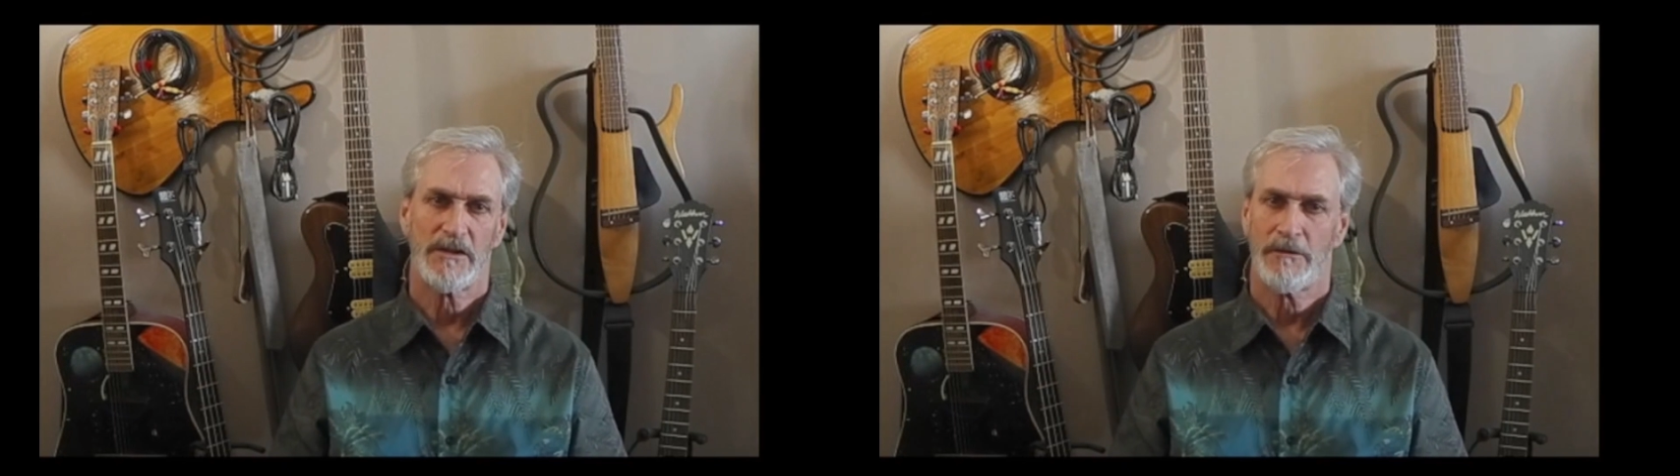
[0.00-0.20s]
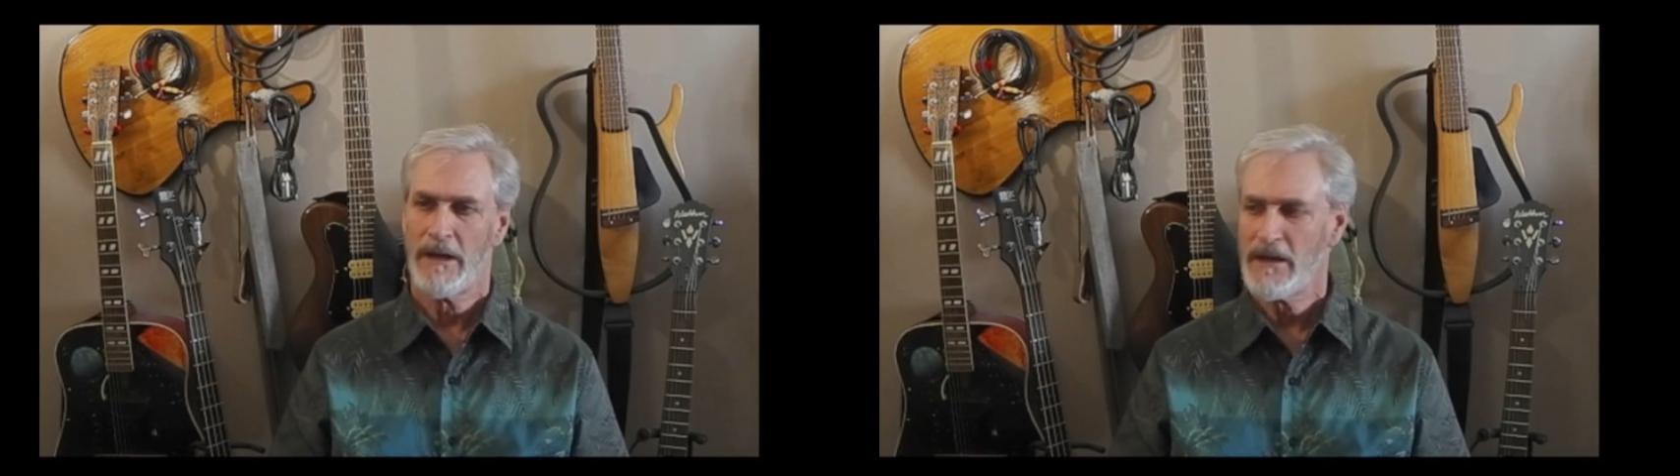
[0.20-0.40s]

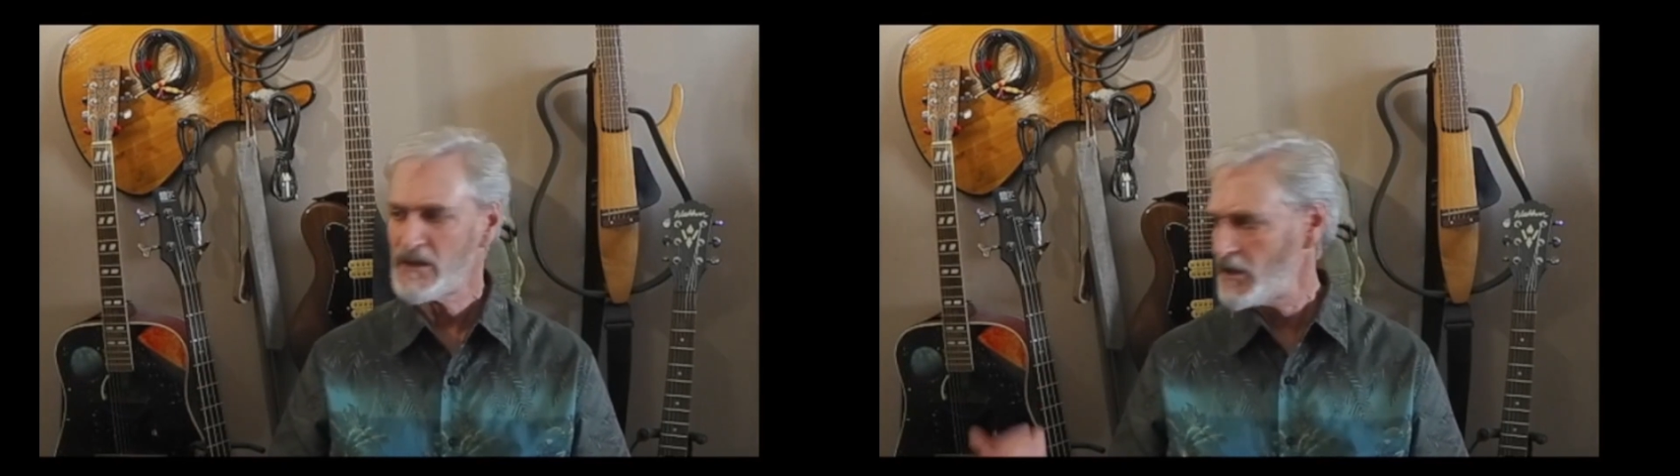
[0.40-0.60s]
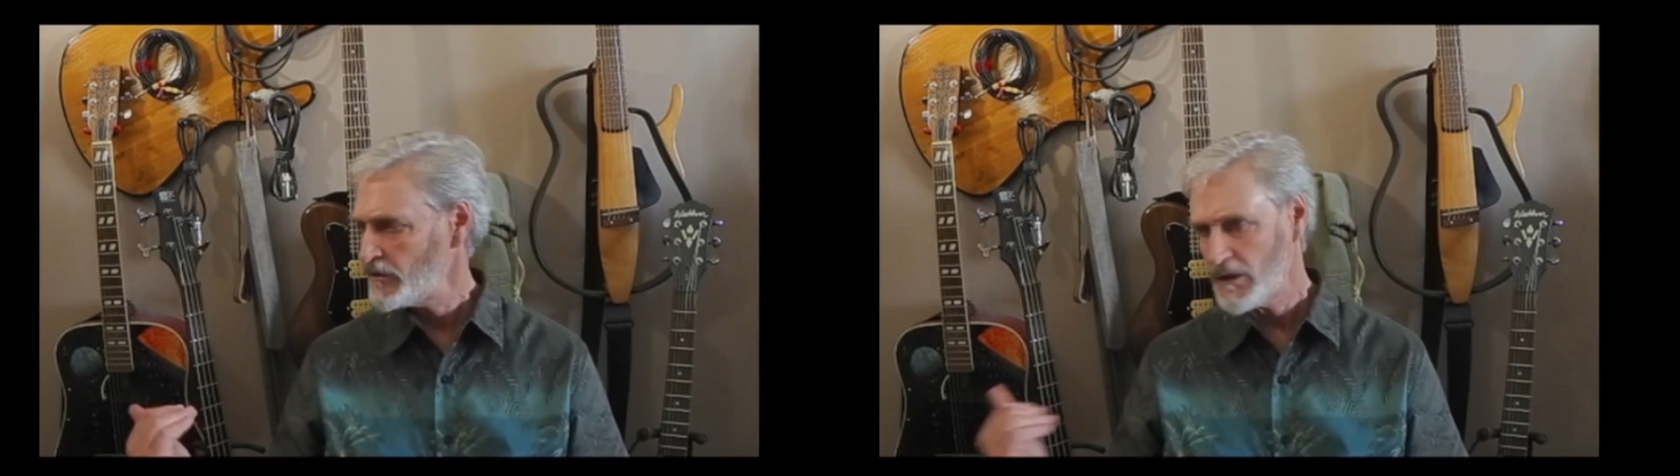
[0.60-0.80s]

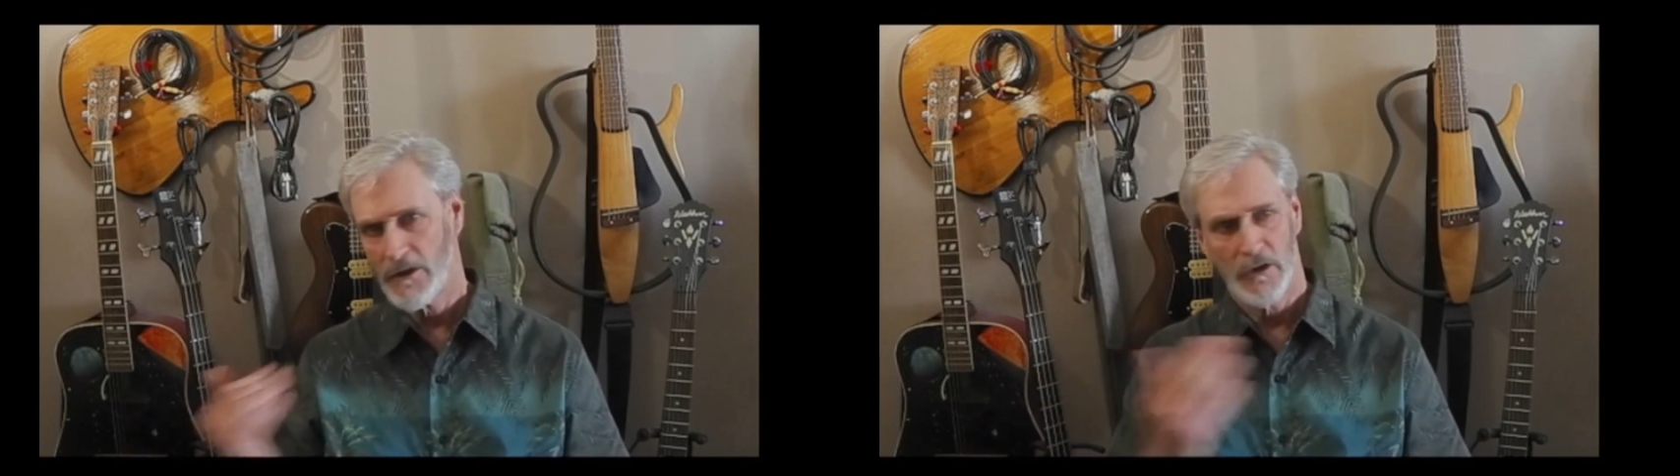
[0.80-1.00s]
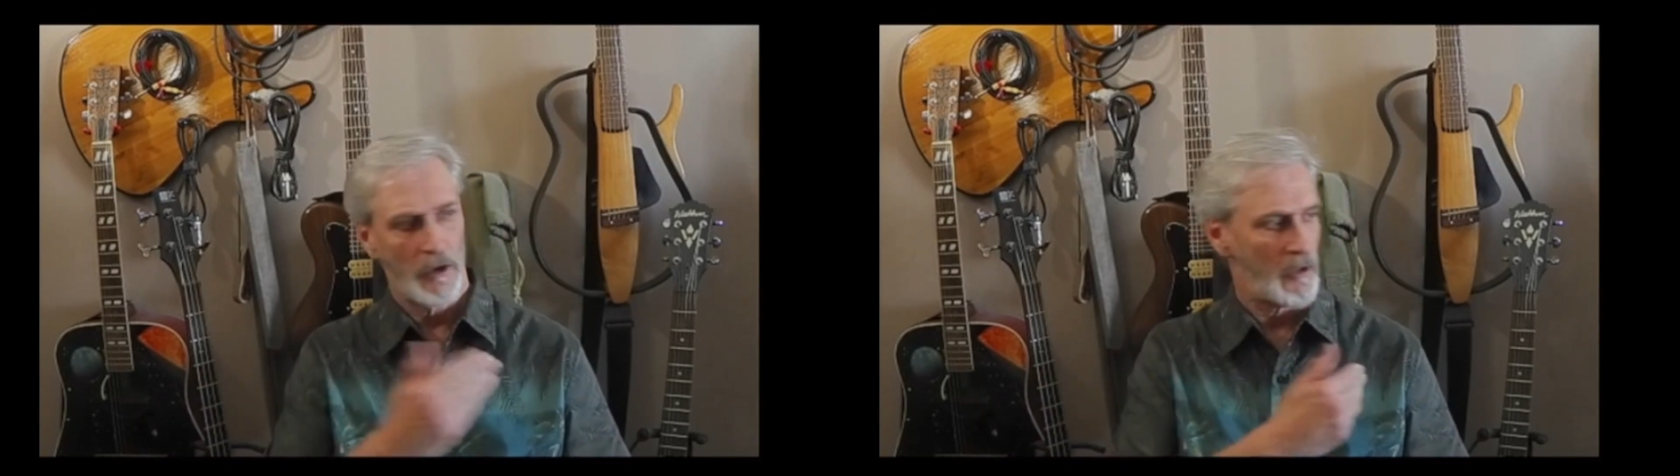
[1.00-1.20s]
strings on the
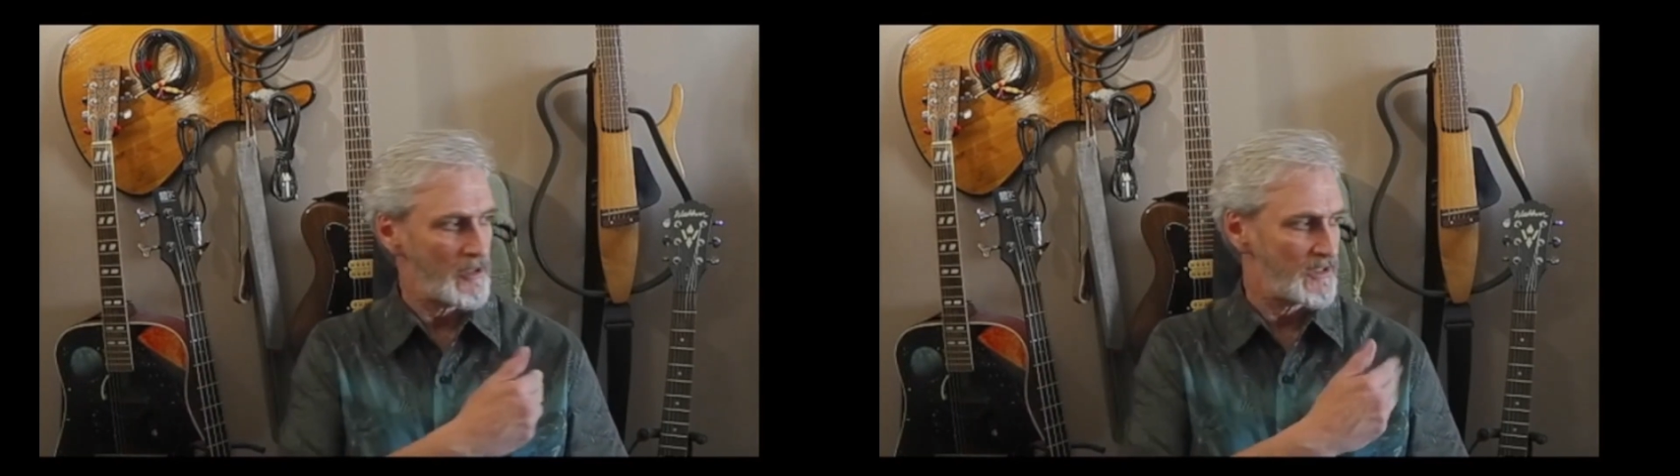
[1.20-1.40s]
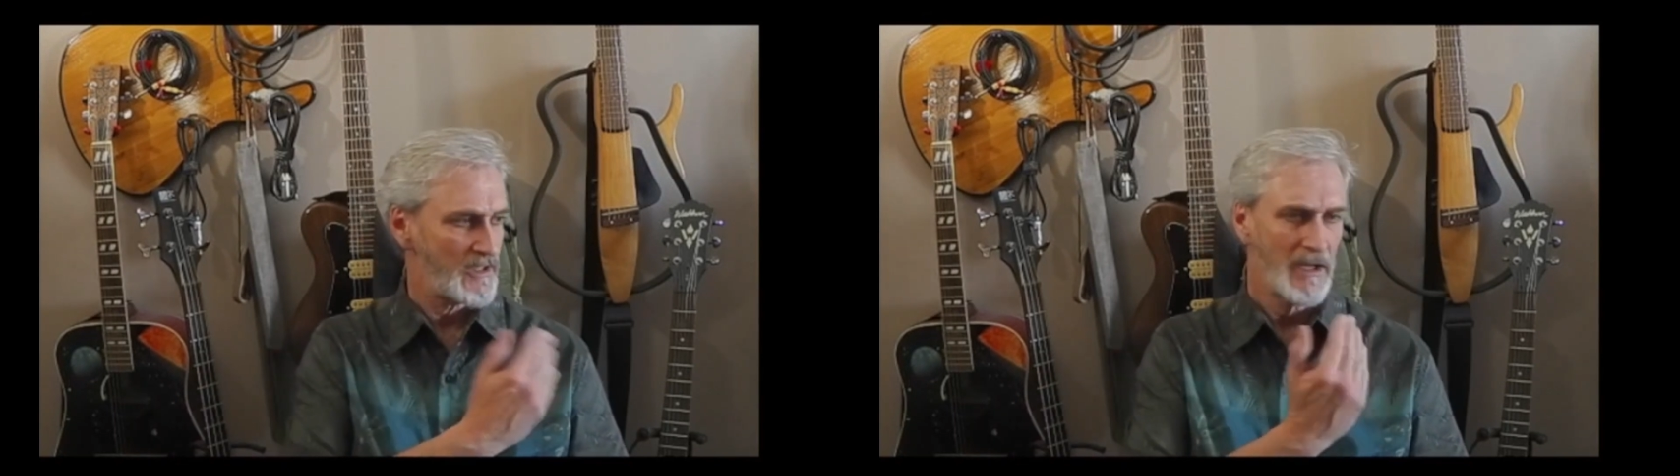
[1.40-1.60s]

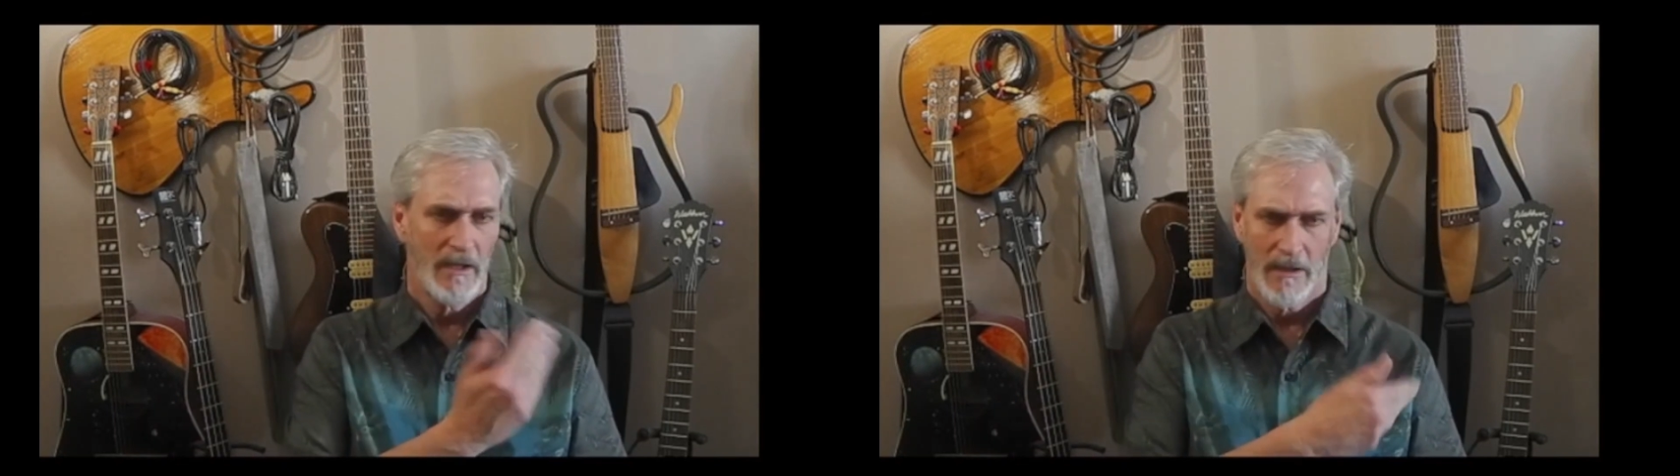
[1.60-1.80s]
guitars